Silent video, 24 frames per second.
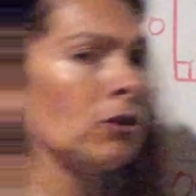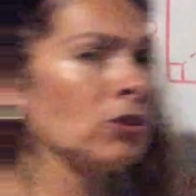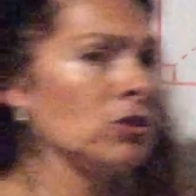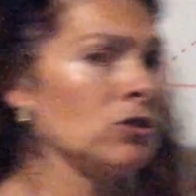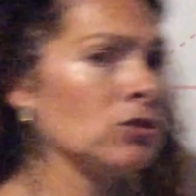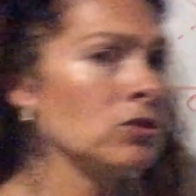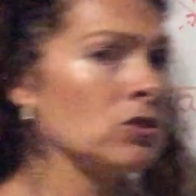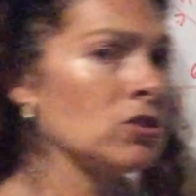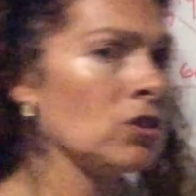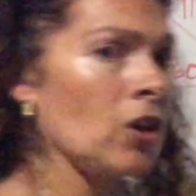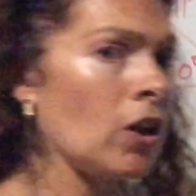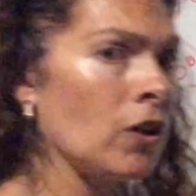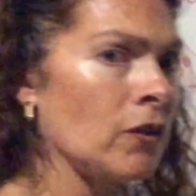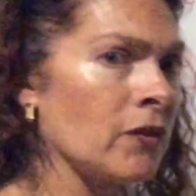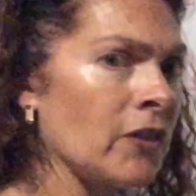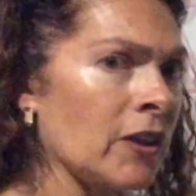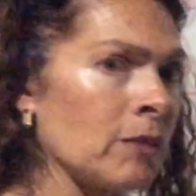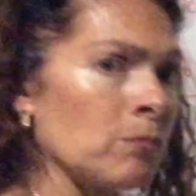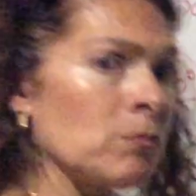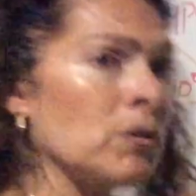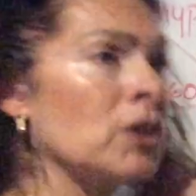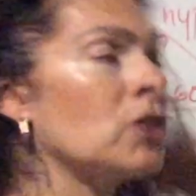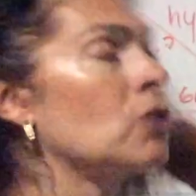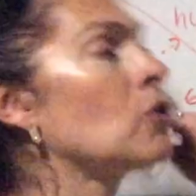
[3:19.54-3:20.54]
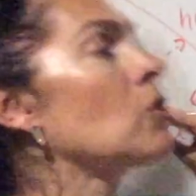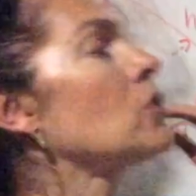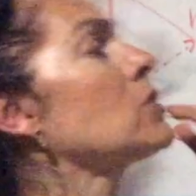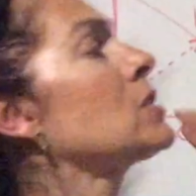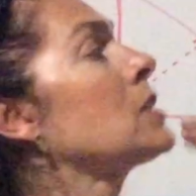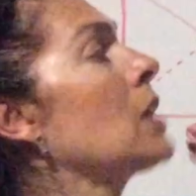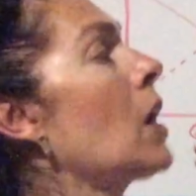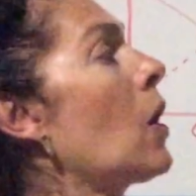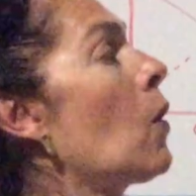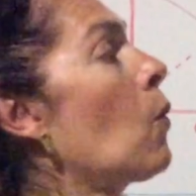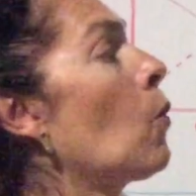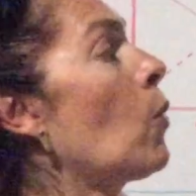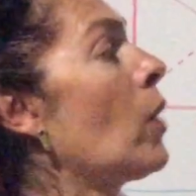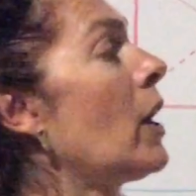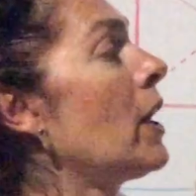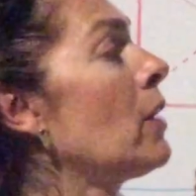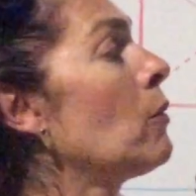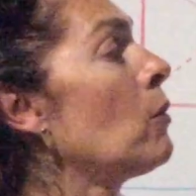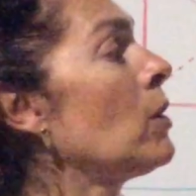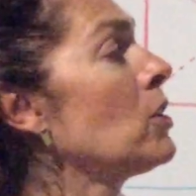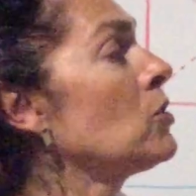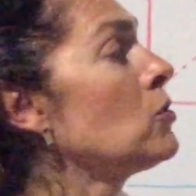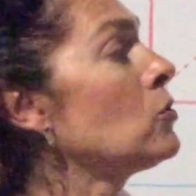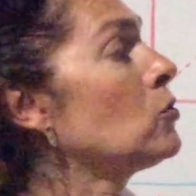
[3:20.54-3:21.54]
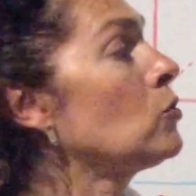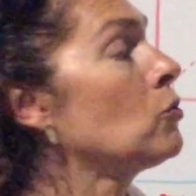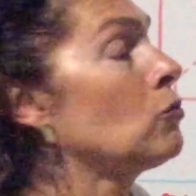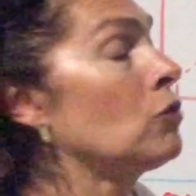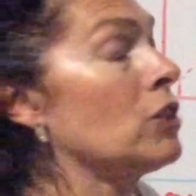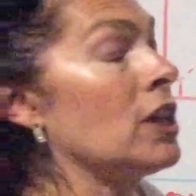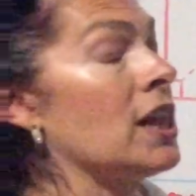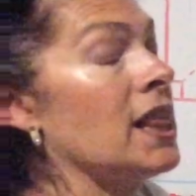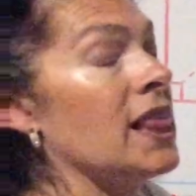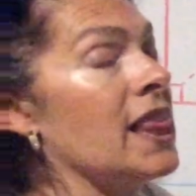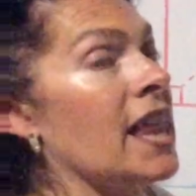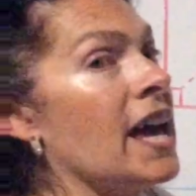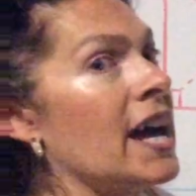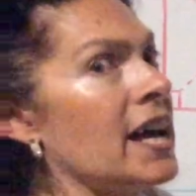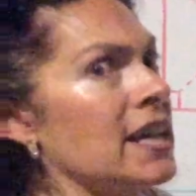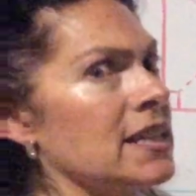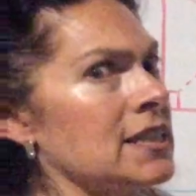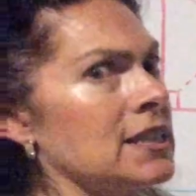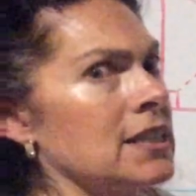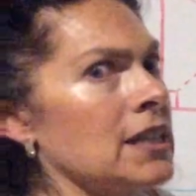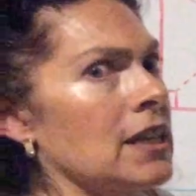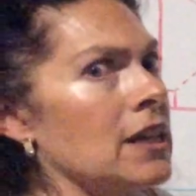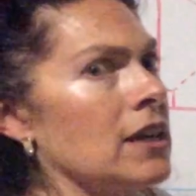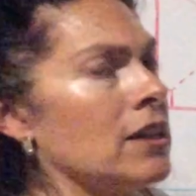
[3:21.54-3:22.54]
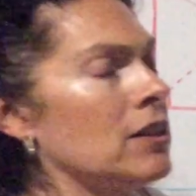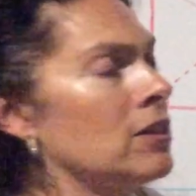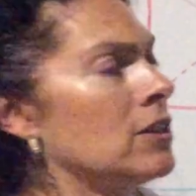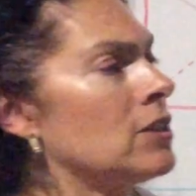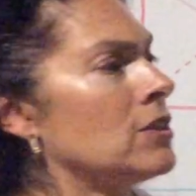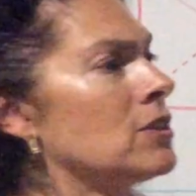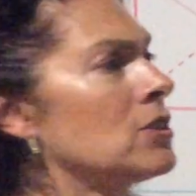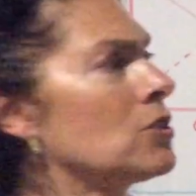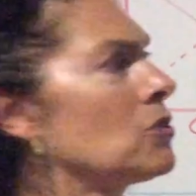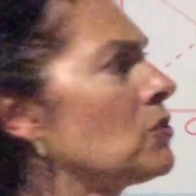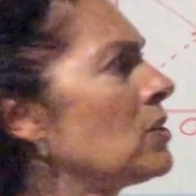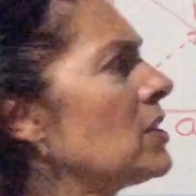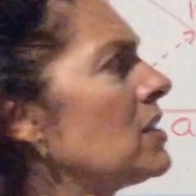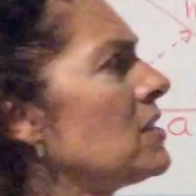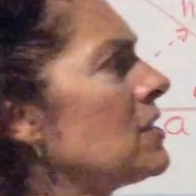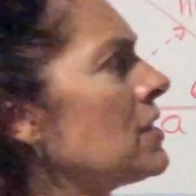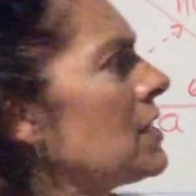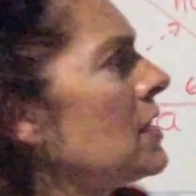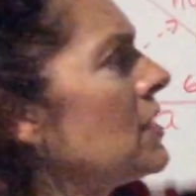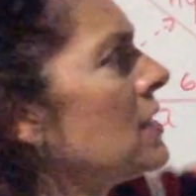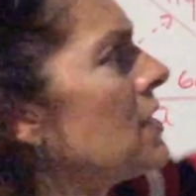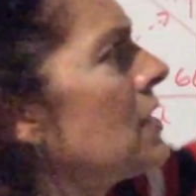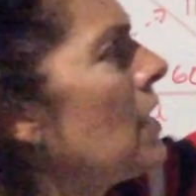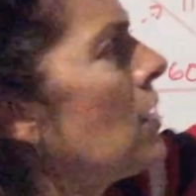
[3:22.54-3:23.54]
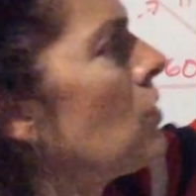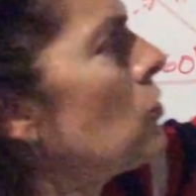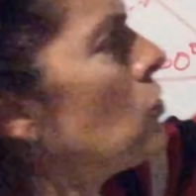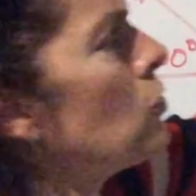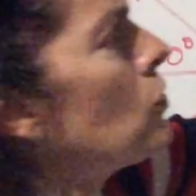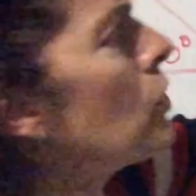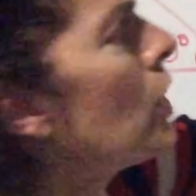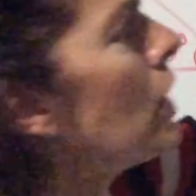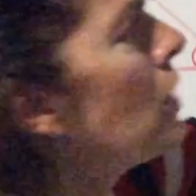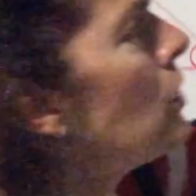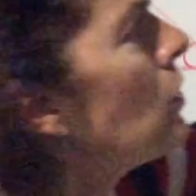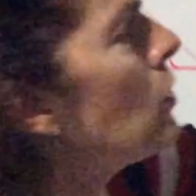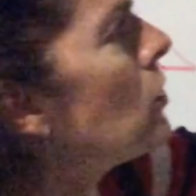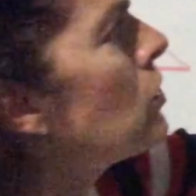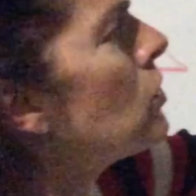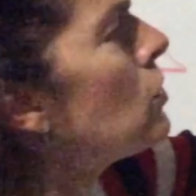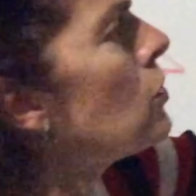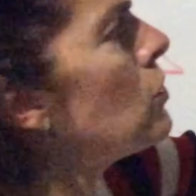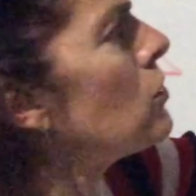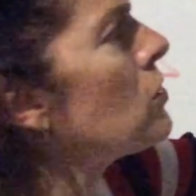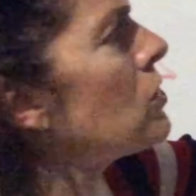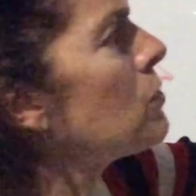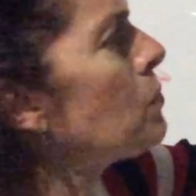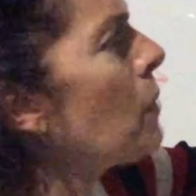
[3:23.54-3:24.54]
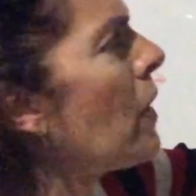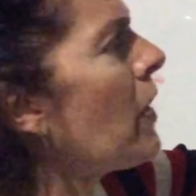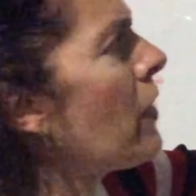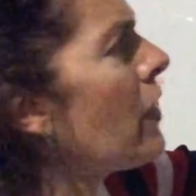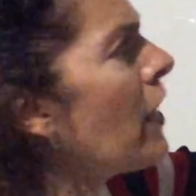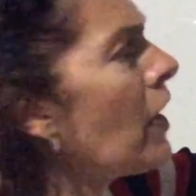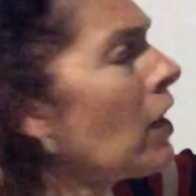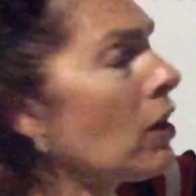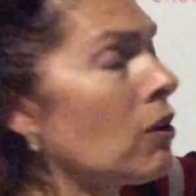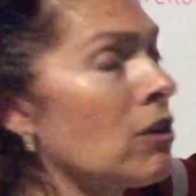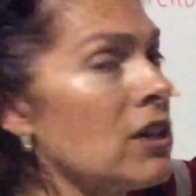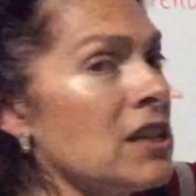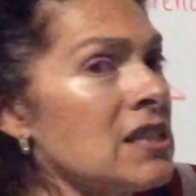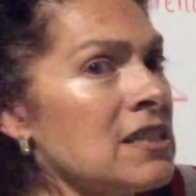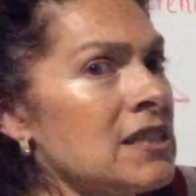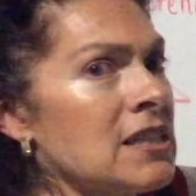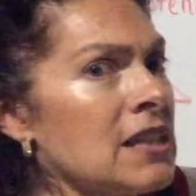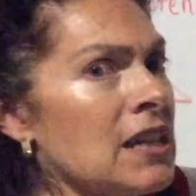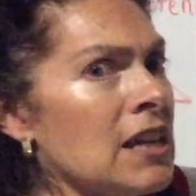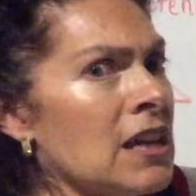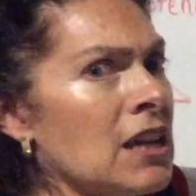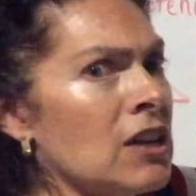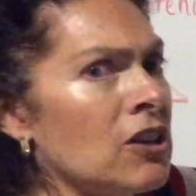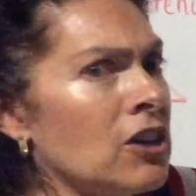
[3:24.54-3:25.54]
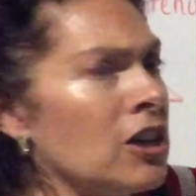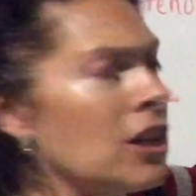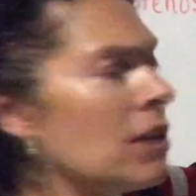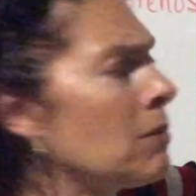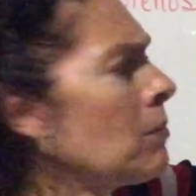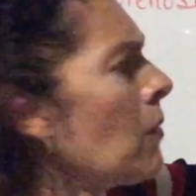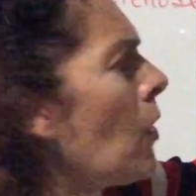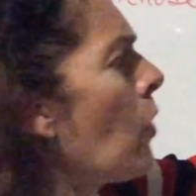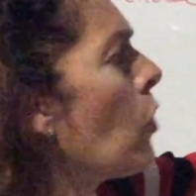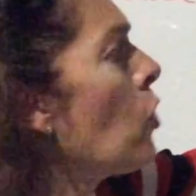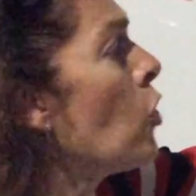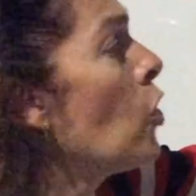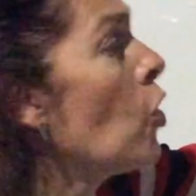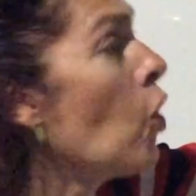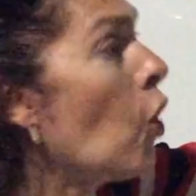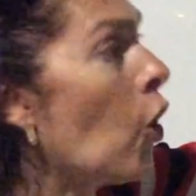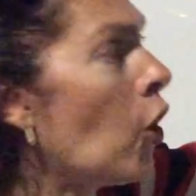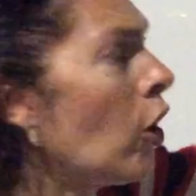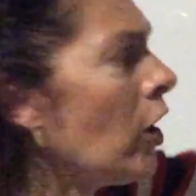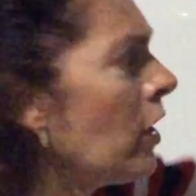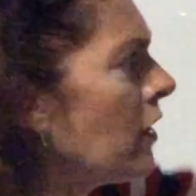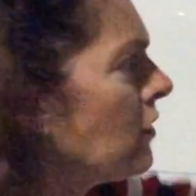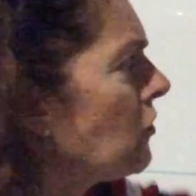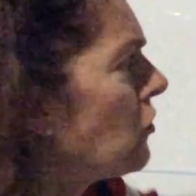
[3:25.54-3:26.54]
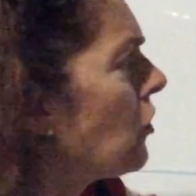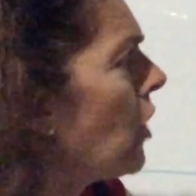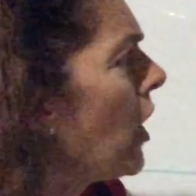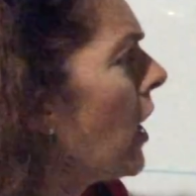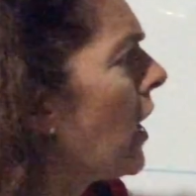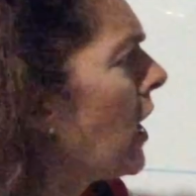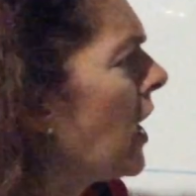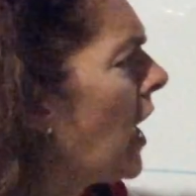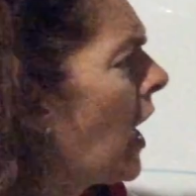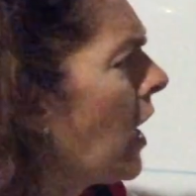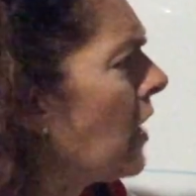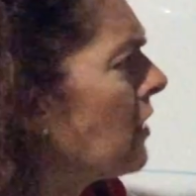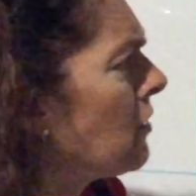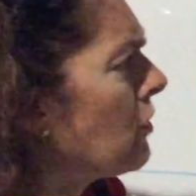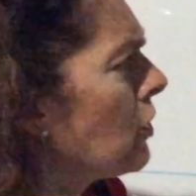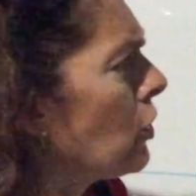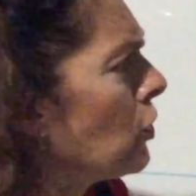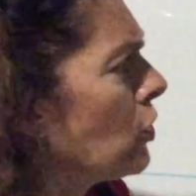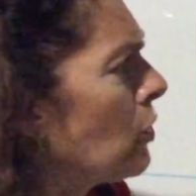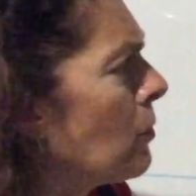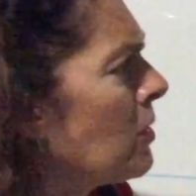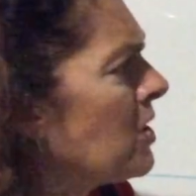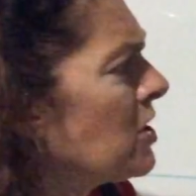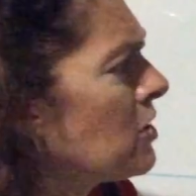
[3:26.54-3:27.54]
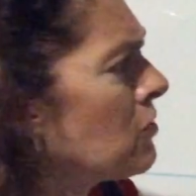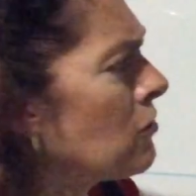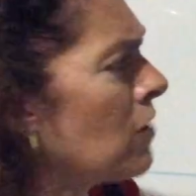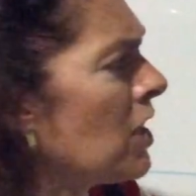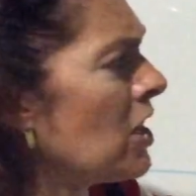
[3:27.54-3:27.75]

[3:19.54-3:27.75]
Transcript: going to solve them? Because what I want you to realize, dear students, is that you cannot use Pythagoras theorem nor trigonometric